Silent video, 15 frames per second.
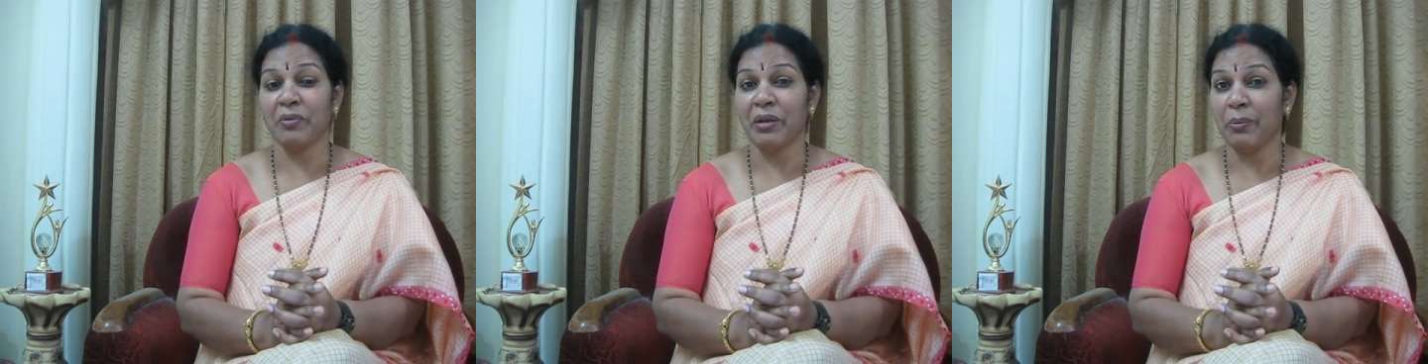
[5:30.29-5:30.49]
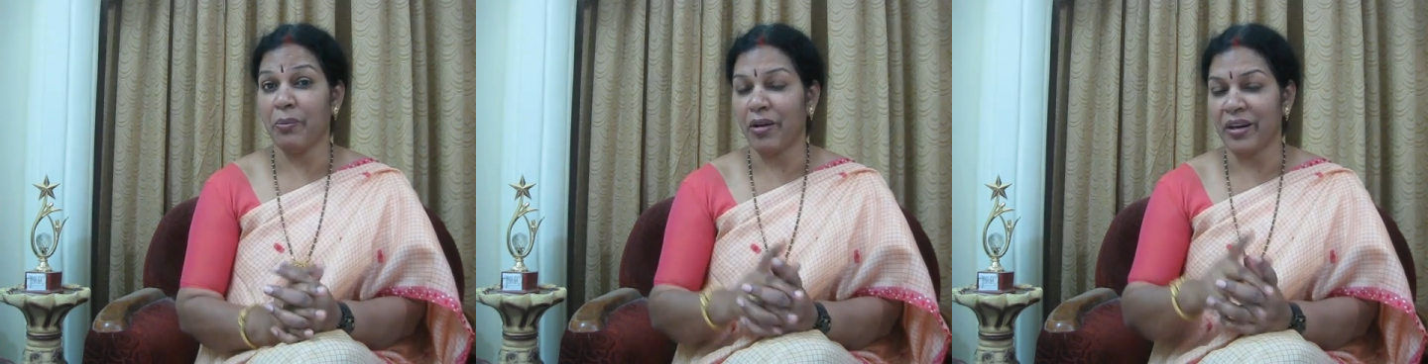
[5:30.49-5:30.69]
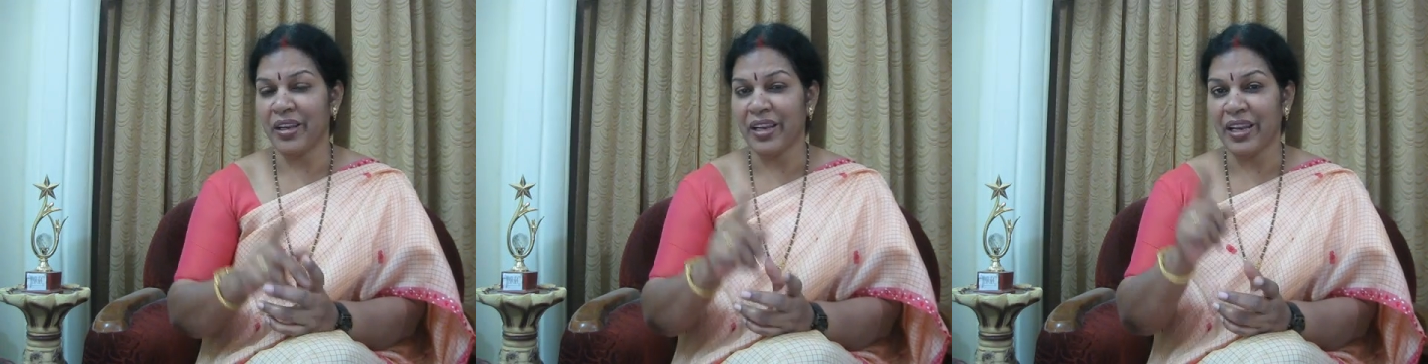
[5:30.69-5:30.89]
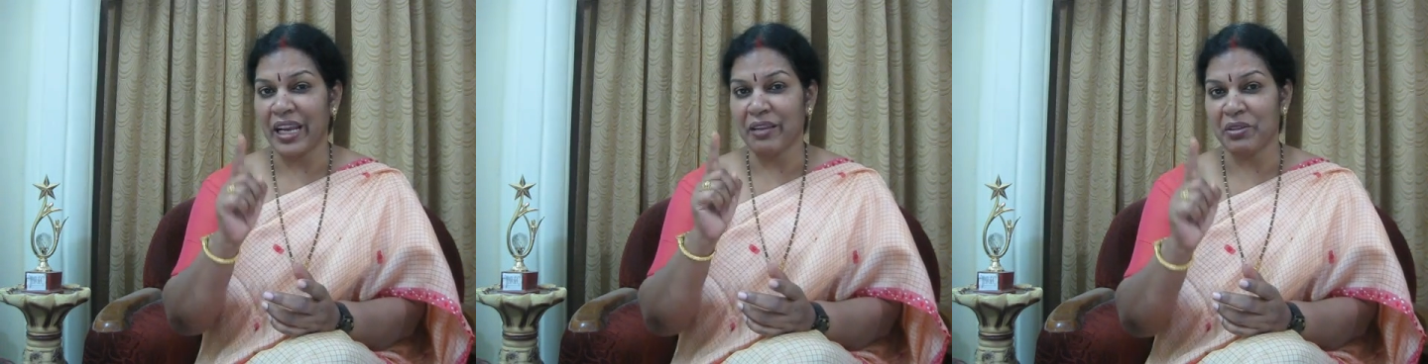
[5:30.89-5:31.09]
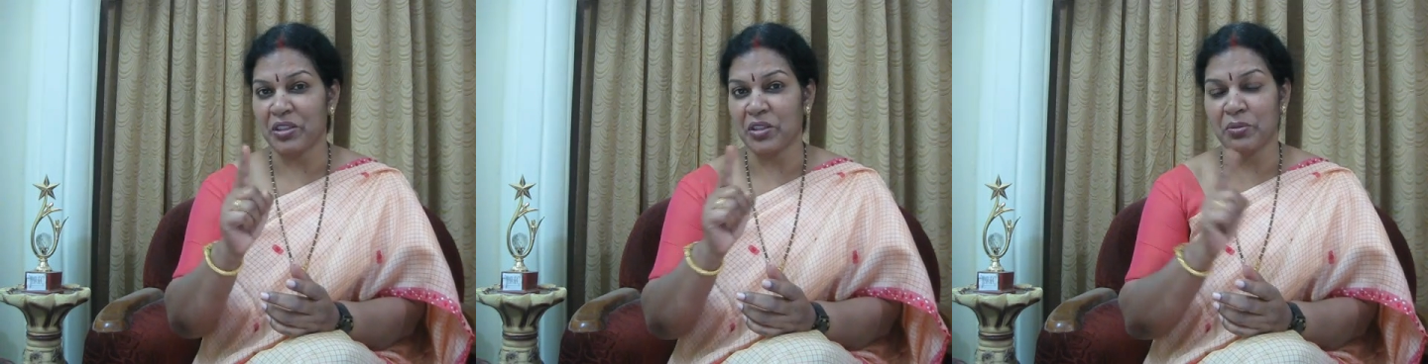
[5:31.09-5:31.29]
well. Body
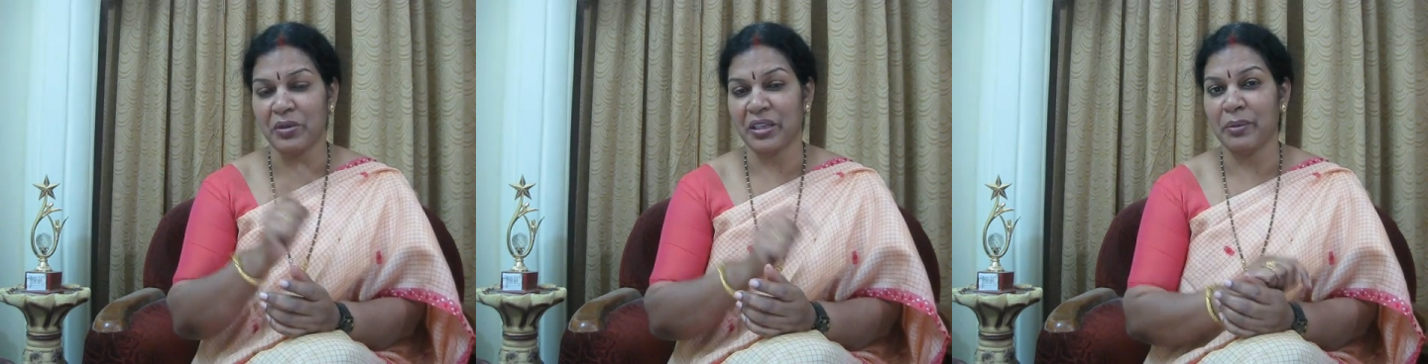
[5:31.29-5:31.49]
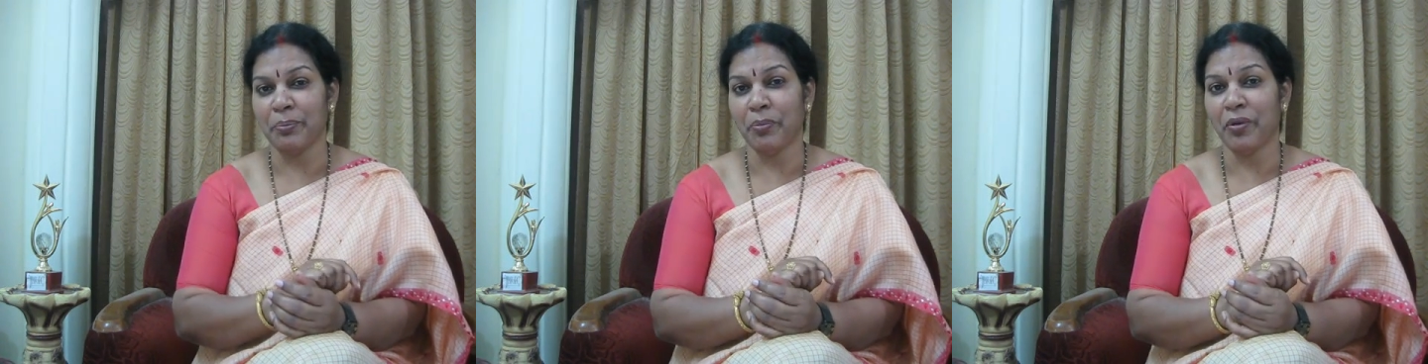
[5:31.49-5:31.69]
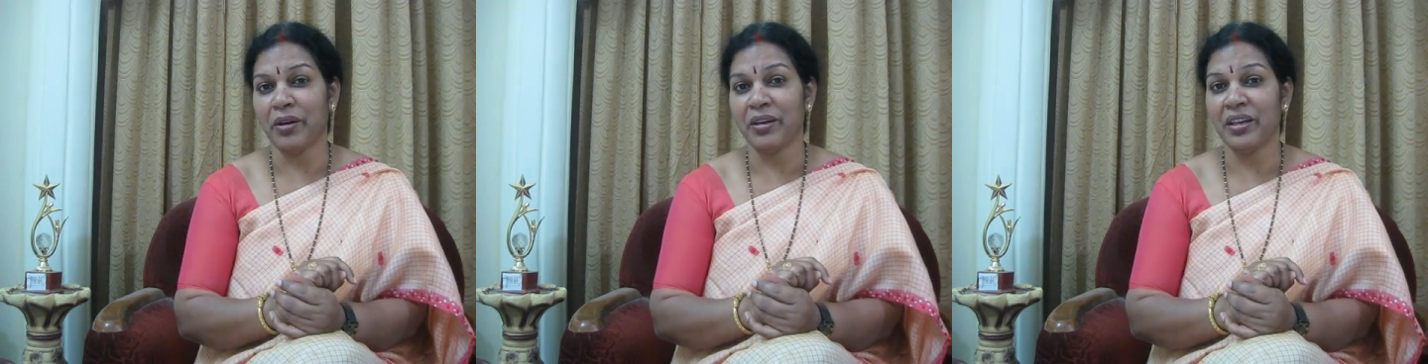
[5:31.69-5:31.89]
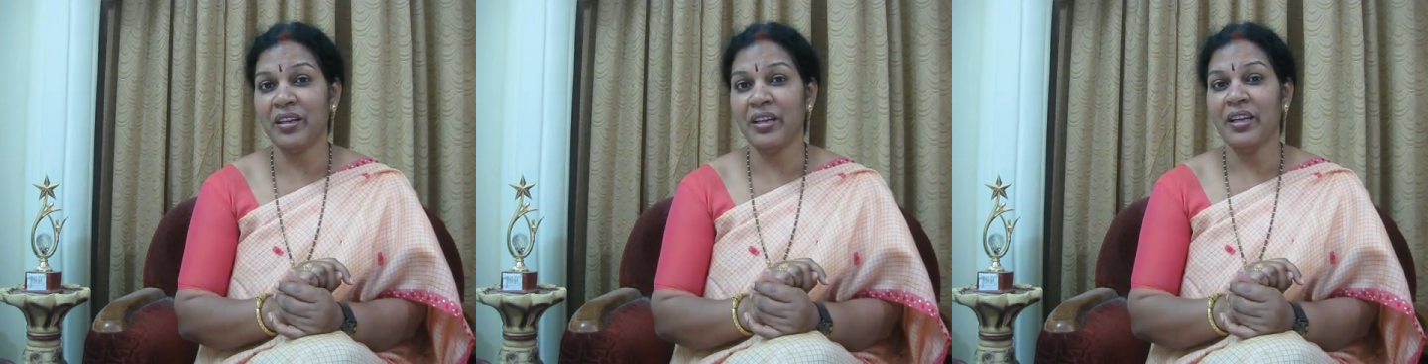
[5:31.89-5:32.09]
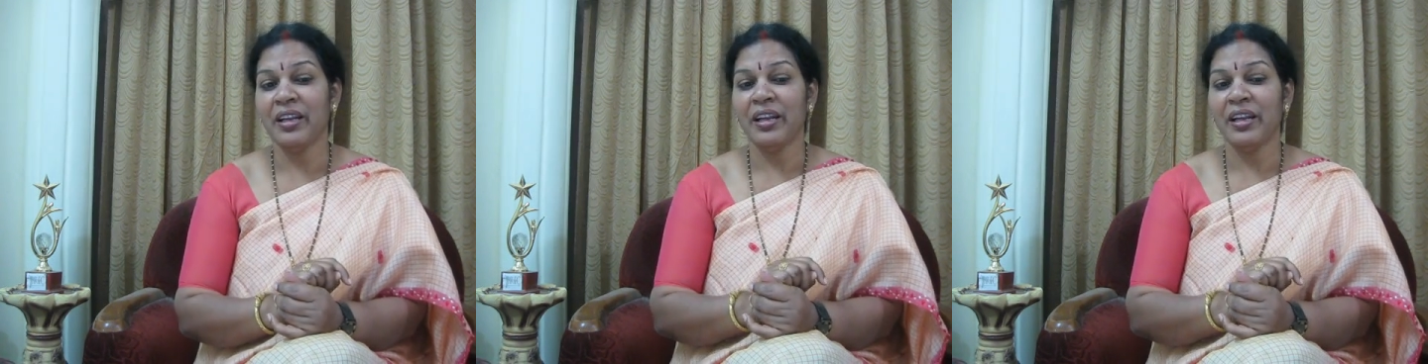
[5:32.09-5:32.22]
language is very important.